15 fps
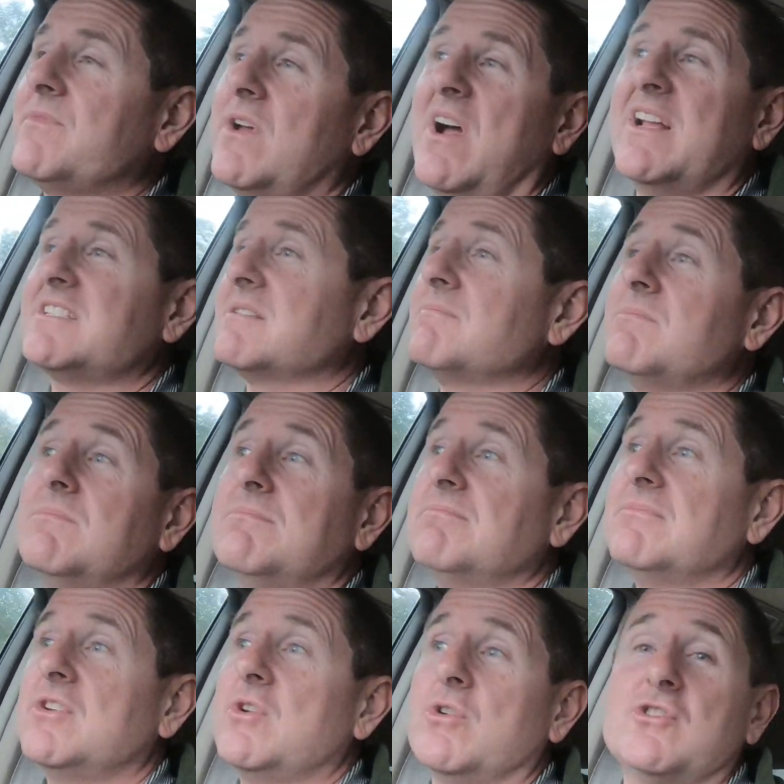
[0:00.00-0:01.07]
I had
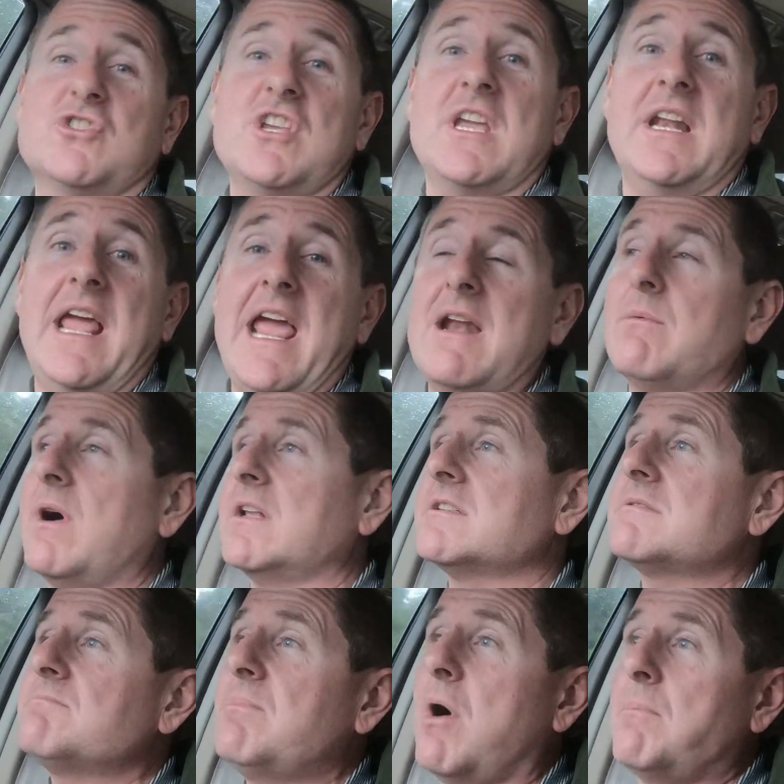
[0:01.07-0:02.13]
some good second-hand
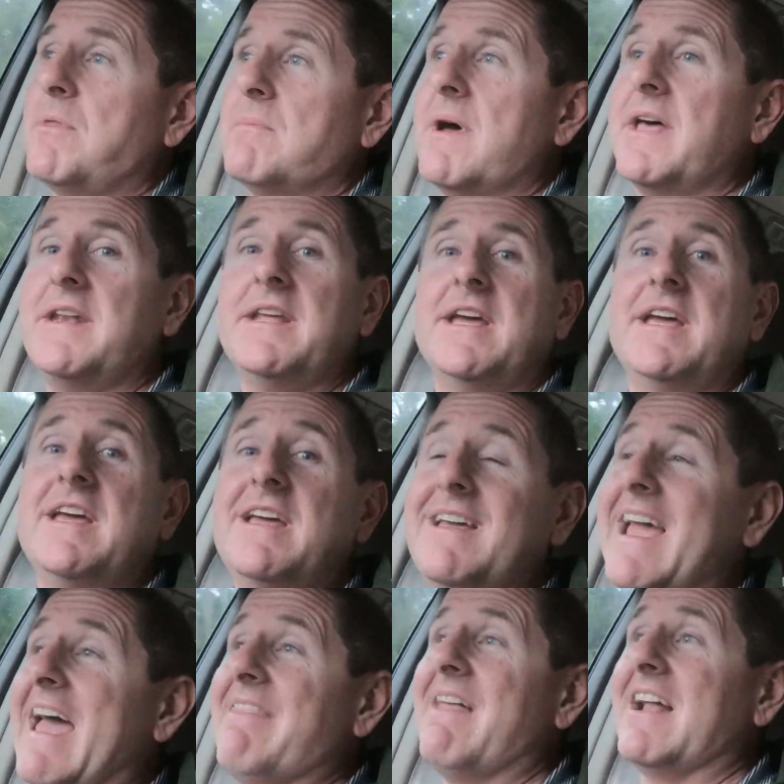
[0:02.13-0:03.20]
ones, popped them in,
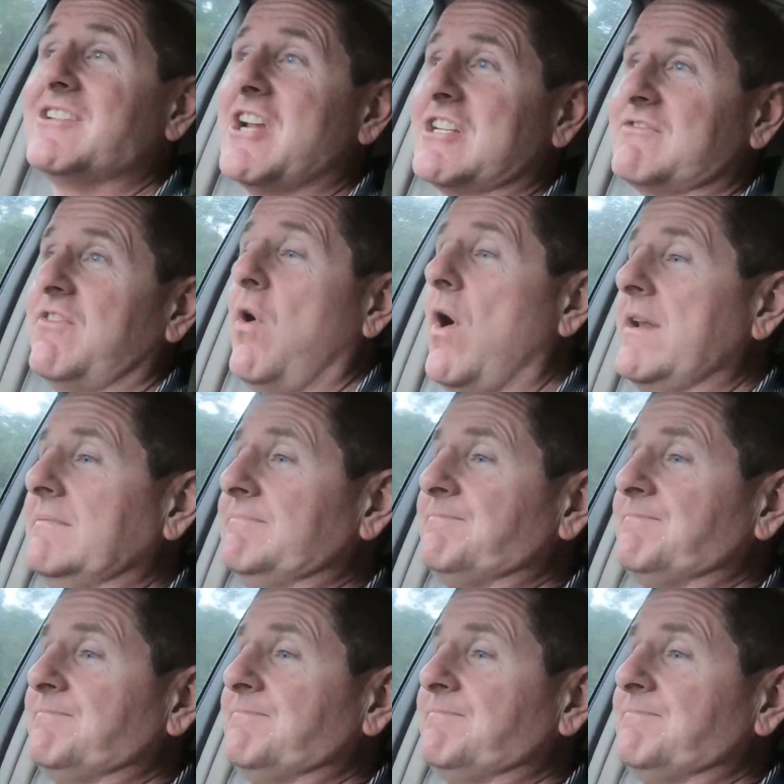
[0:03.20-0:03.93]
and they're just fine.